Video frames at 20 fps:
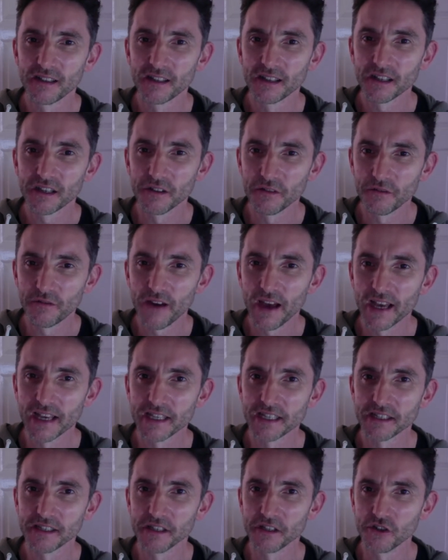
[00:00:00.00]

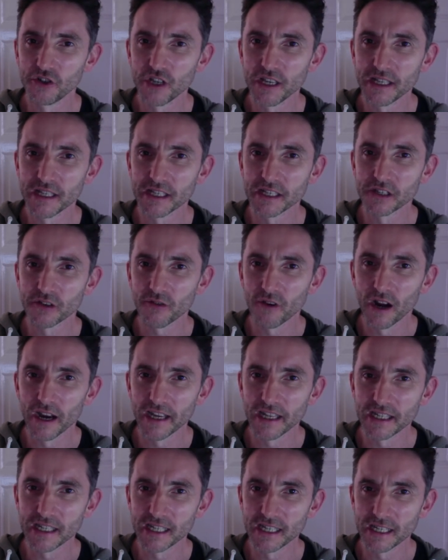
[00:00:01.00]
confess that Jesus
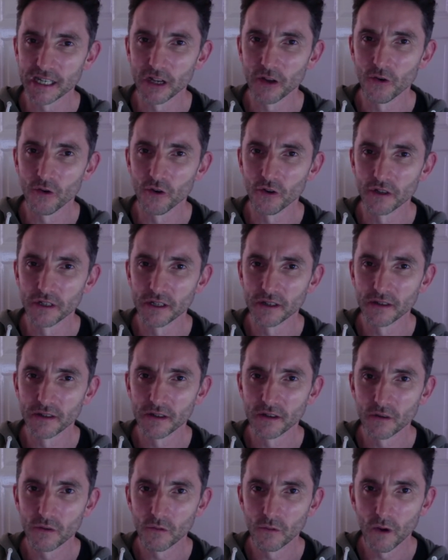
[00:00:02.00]
Christ is Lord.
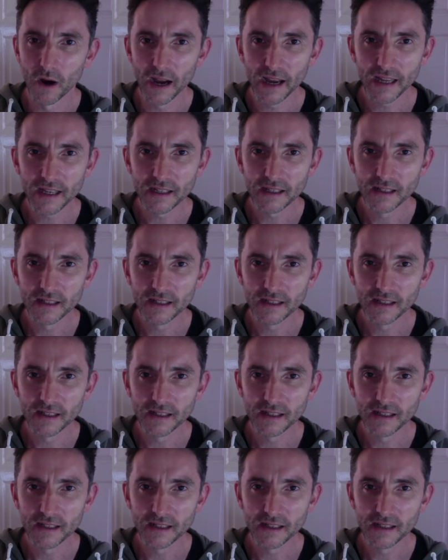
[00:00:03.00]
Why?